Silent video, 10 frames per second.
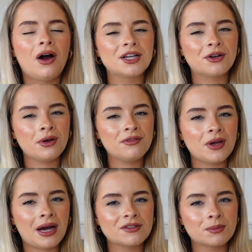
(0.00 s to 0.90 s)
I don't know if
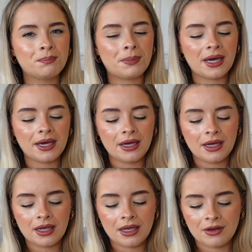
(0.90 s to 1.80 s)
you have to
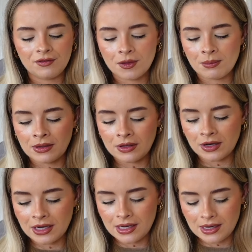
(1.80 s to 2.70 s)
pay for the
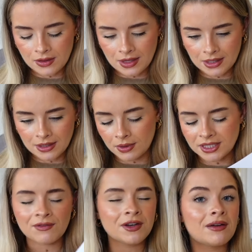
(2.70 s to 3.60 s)
monthly thing, but
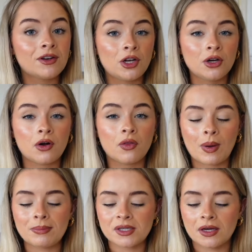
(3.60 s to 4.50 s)
definitely have a look on the
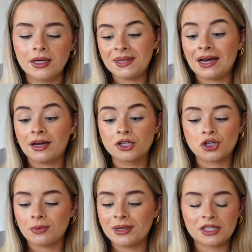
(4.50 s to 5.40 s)
website. Yeah,
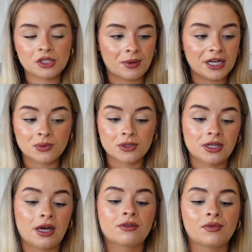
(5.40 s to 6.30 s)
Adobe Express was
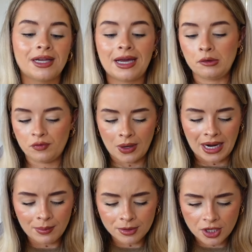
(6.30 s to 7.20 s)
another really helpful
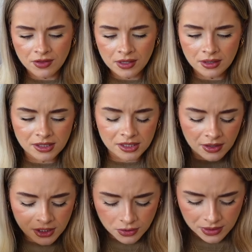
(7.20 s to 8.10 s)
app, which I think, did
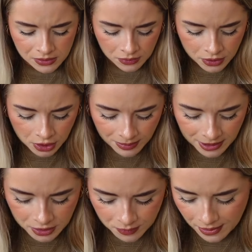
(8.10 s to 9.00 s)
I do these on Adobe
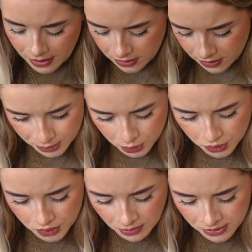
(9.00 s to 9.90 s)
Express? I'm sure
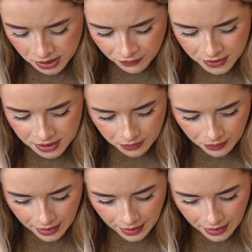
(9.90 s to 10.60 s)
some stuff I did on